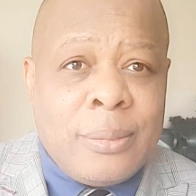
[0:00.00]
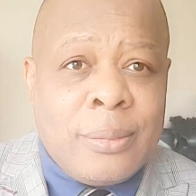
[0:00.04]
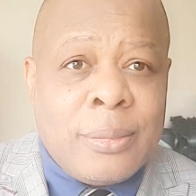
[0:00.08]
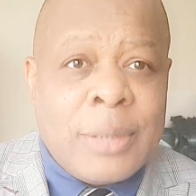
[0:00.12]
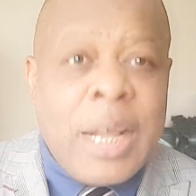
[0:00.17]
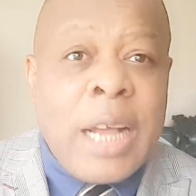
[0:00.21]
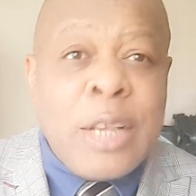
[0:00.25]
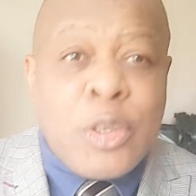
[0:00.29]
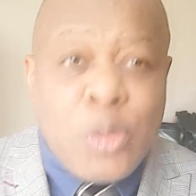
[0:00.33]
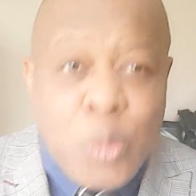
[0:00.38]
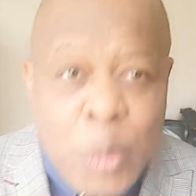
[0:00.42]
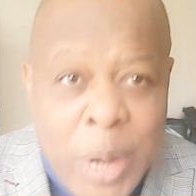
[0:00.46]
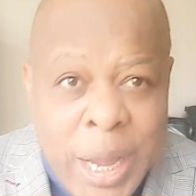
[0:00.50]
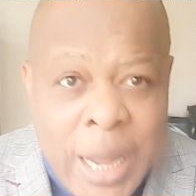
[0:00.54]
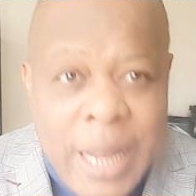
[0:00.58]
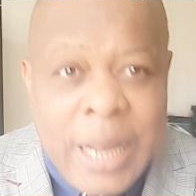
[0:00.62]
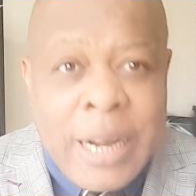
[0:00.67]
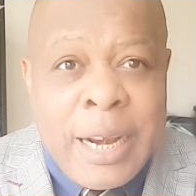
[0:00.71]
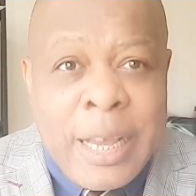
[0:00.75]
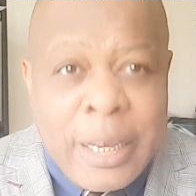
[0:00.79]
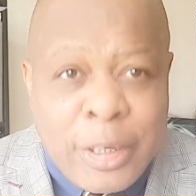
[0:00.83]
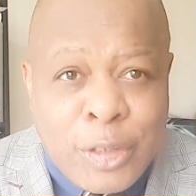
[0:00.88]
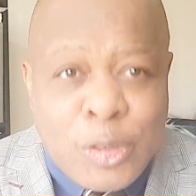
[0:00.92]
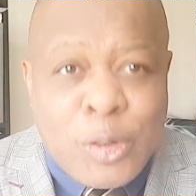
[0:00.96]
That's where
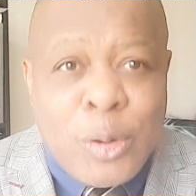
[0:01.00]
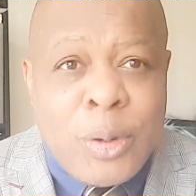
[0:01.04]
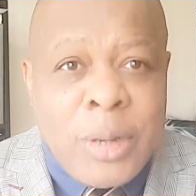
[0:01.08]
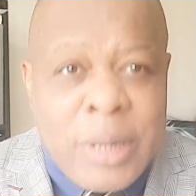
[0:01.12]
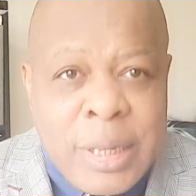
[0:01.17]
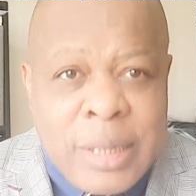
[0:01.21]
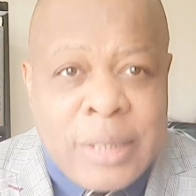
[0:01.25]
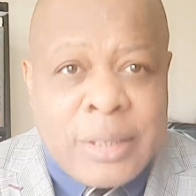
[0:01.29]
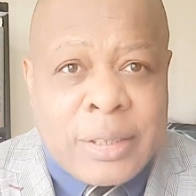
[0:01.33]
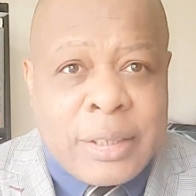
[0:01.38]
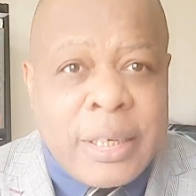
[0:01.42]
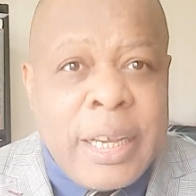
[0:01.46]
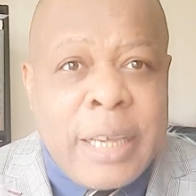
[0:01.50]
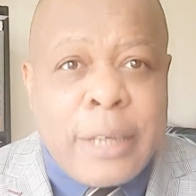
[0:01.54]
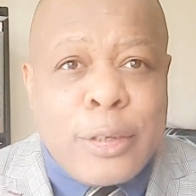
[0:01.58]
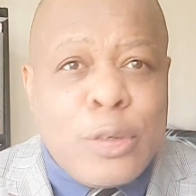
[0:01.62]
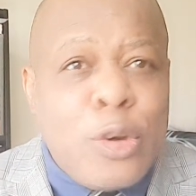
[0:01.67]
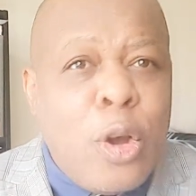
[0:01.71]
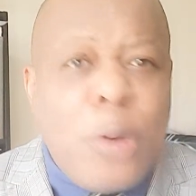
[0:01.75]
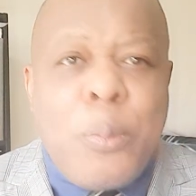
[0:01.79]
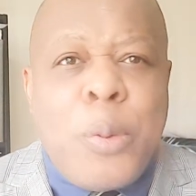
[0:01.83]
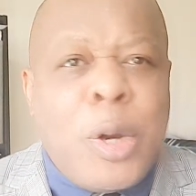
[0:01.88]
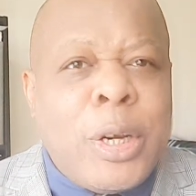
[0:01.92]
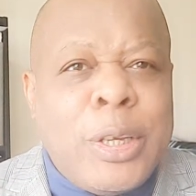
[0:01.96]
election is rigged.
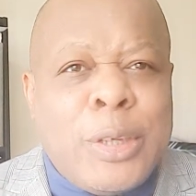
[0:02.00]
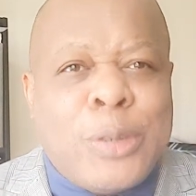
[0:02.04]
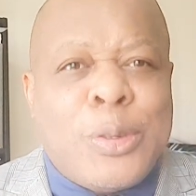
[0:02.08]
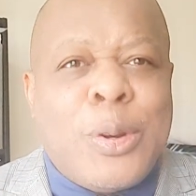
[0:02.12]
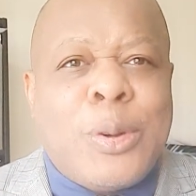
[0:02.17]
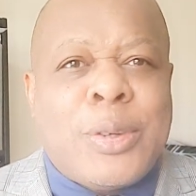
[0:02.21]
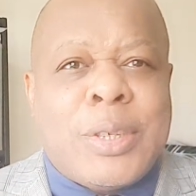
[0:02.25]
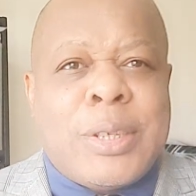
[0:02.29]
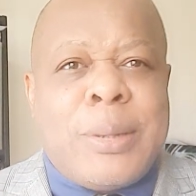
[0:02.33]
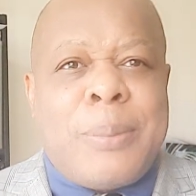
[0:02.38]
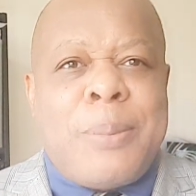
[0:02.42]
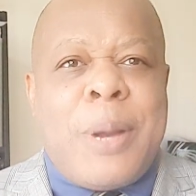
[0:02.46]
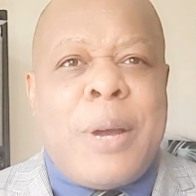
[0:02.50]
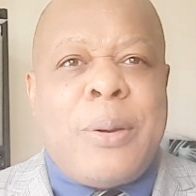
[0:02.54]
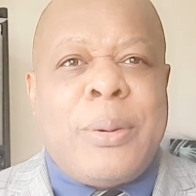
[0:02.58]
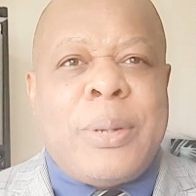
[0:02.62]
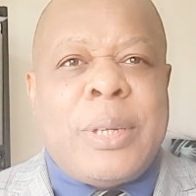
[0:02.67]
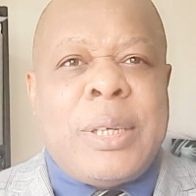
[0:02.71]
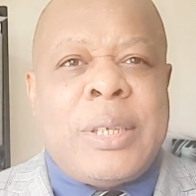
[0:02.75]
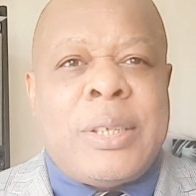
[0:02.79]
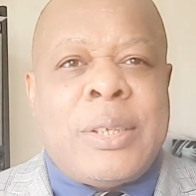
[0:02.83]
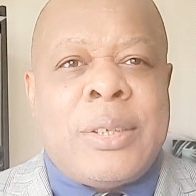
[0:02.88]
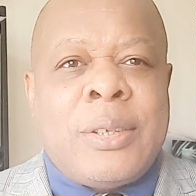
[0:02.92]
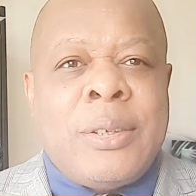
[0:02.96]
Nobody talks about
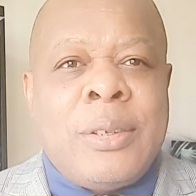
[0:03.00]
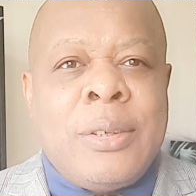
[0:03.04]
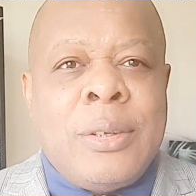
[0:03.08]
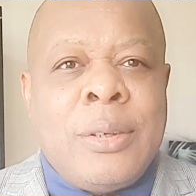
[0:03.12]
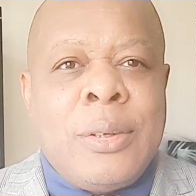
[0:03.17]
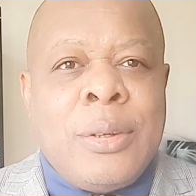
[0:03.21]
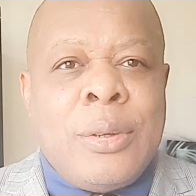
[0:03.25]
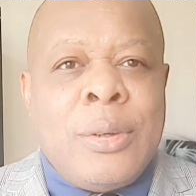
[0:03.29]
this.